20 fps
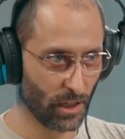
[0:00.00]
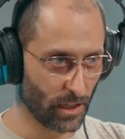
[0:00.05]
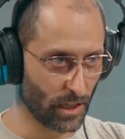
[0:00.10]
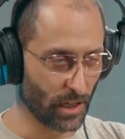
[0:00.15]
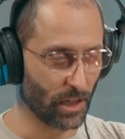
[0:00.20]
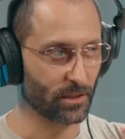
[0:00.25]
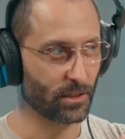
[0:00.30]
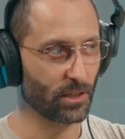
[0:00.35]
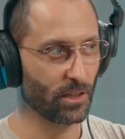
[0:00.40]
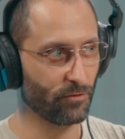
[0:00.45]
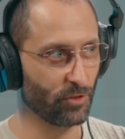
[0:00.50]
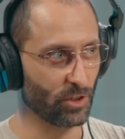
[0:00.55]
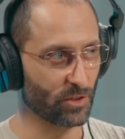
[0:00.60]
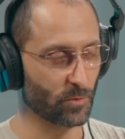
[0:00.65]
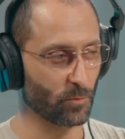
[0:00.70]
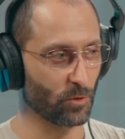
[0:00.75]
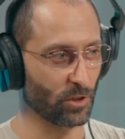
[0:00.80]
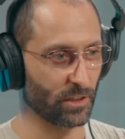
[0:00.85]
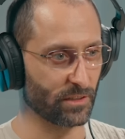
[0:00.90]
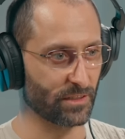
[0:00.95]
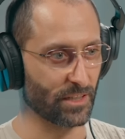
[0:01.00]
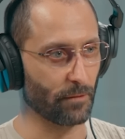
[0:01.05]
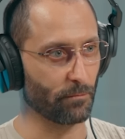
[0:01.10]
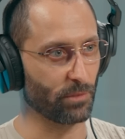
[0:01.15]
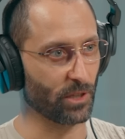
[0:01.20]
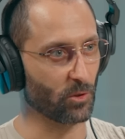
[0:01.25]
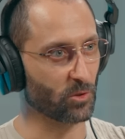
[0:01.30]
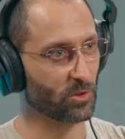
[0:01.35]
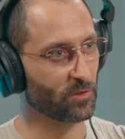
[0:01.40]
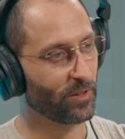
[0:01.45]
I'll give you a small
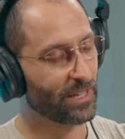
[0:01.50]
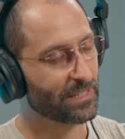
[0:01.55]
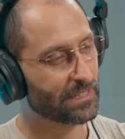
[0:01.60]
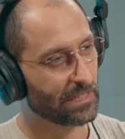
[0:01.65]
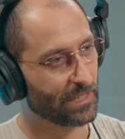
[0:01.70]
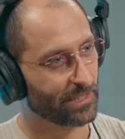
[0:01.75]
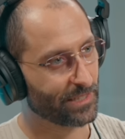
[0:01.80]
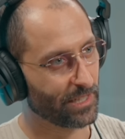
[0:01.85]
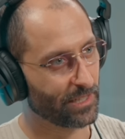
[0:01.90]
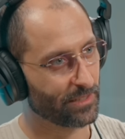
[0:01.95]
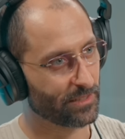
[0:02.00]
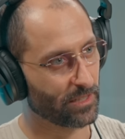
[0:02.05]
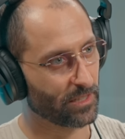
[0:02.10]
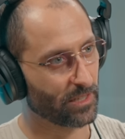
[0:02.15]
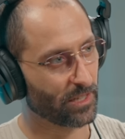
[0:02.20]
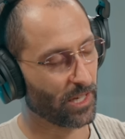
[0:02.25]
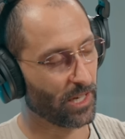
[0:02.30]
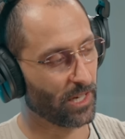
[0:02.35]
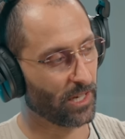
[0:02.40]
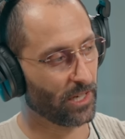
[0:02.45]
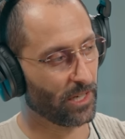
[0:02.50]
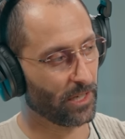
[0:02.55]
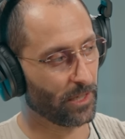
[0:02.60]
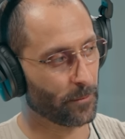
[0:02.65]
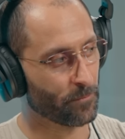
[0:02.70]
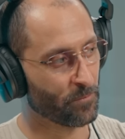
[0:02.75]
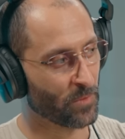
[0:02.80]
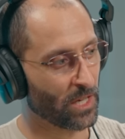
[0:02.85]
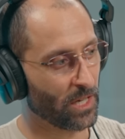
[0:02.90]
example. I was facilitating a